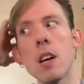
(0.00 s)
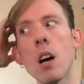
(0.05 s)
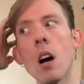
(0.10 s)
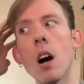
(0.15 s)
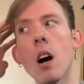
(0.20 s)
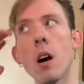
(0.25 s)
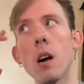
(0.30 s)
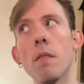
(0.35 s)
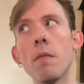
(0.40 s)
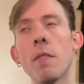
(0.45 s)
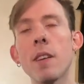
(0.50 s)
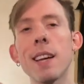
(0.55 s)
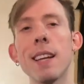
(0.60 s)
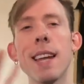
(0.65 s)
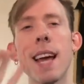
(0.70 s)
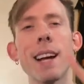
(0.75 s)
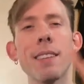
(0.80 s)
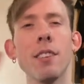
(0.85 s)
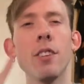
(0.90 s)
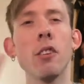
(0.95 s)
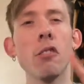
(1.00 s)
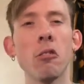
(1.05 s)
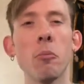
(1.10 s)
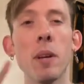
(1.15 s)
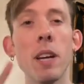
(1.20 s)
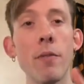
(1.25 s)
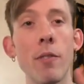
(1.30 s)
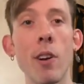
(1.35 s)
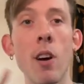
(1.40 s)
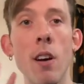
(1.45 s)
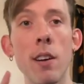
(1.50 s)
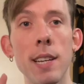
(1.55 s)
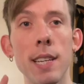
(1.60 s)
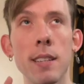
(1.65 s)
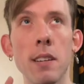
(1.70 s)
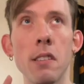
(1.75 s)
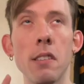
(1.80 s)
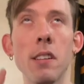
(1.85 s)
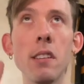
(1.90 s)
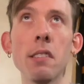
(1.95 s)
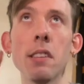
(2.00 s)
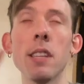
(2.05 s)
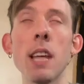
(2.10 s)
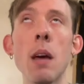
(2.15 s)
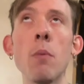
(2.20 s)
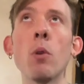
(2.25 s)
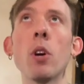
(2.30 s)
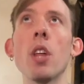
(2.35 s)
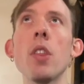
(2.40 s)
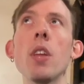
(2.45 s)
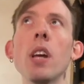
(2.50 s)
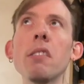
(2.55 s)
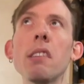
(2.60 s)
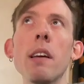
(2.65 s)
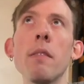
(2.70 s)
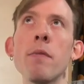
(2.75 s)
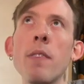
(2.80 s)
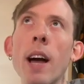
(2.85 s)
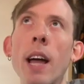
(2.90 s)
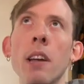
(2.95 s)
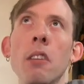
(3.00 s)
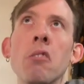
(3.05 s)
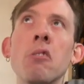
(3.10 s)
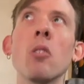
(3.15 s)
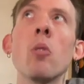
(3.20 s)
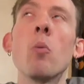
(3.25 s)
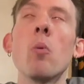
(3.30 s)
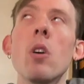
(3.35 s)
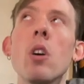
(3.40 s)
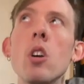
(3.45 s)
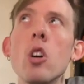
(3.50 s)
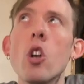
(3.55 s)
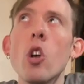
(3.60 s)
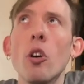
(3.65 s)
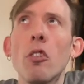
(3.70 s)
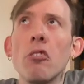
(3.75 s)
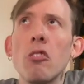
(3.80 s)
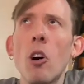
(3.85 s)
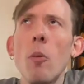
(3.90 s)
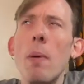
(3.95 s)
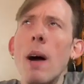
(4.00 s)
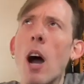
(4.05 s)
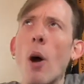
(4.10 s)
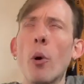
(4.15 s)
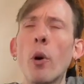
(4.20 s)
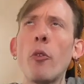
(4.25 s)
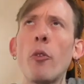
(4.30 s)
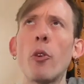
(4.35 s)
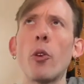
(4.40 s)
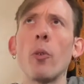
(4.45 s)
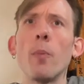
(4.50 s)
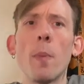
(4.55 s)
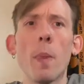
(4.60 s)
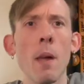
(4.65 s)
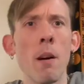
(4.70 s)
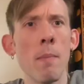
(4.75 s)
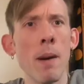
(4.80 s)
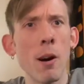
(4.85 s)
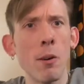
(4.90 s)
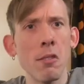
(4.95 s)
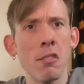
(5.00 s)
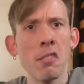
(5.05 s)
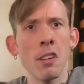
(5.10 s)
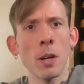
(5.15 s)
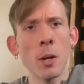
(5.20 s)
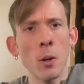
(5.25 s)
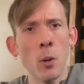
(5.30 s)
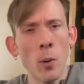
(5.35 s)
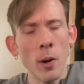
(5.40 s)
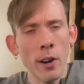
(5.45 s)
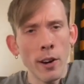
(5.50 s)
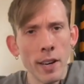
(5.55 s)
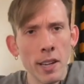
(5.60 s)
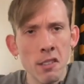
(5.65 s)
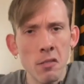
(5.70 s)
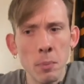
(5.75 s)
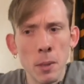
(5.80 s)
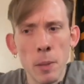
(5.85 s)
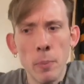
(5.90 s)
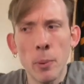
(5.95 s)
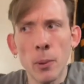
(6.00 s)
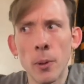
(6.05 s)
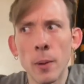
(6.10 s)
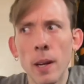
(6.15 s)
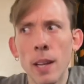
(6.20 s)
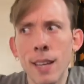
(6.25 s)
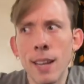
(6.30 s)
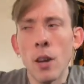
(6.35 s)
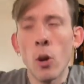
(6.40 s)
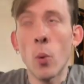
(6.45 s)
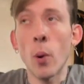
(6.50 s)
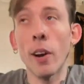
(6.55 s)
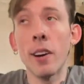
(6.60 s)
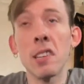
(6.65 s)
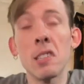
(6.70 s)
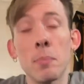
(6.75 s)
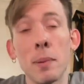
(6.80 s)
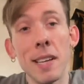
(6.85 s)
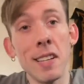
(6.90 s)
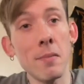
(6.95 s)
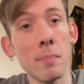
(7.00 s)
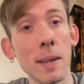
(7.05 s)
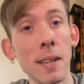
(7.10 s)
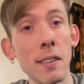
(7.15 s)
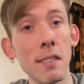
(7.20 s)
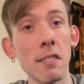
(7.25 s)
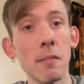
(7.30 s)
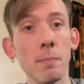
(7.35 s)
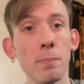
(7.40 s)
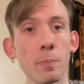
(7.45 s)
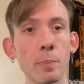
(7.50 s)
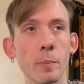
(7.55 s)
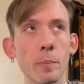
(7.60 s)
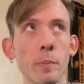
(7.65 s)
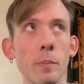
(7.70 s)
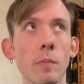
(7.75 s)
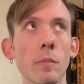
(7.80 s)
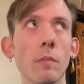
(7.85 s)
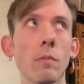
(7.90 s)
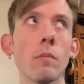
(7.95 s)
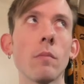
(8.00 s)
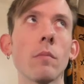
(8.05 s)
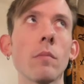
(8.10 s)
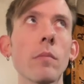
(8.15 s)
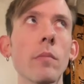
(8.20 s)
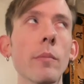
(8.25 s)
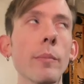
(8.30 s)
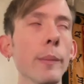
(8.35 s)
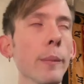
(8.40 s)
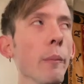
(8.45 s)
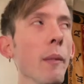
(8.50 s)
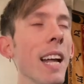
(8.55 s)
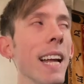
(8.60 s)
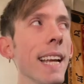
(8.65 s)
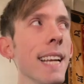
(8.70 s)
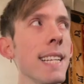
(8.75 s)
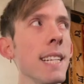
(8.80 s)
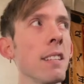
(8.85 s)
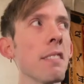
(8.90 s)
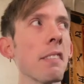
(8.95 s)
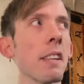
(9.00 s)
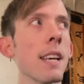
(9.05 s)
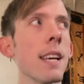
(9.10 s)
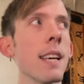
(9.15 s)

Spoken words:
of connecting to so many different audiences. And one of the things I find so powerful about Sun Aquarius people and Aquarius placements is